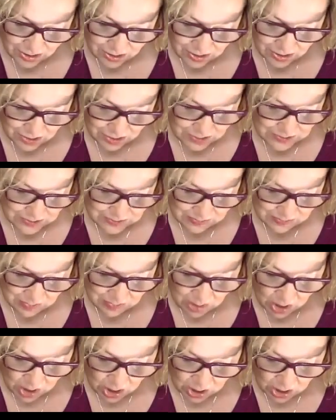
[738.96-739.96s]

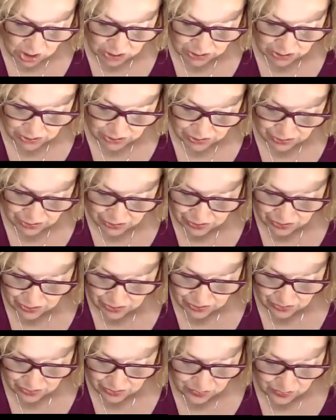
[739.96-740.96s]
smaller,
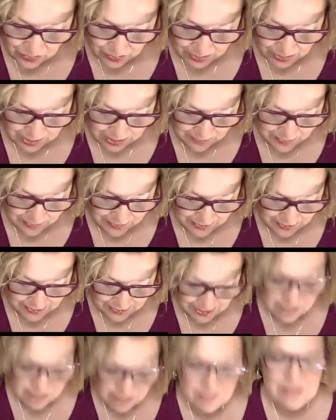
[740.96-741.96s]
or keep it the
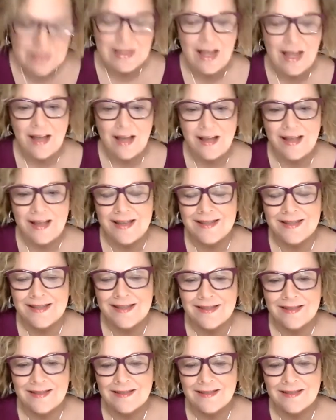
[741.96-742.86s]
same size?